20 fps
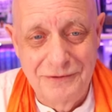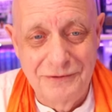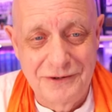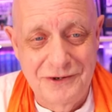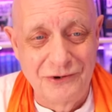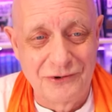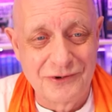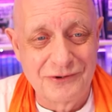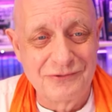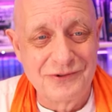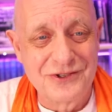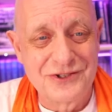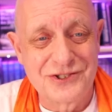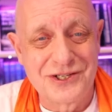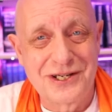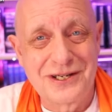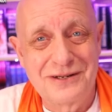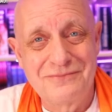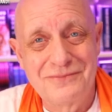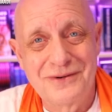we call it
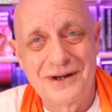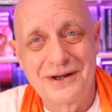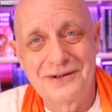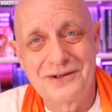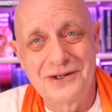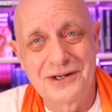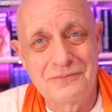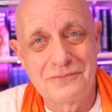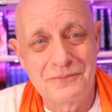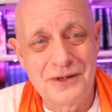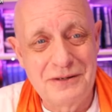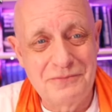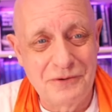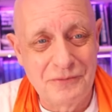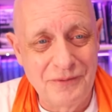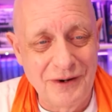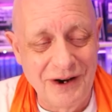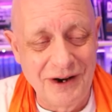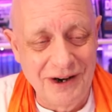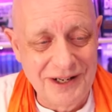regime, but you know the people
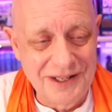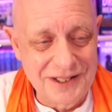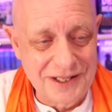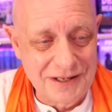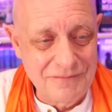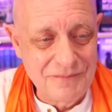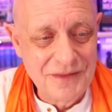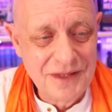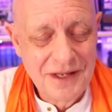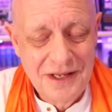behind him.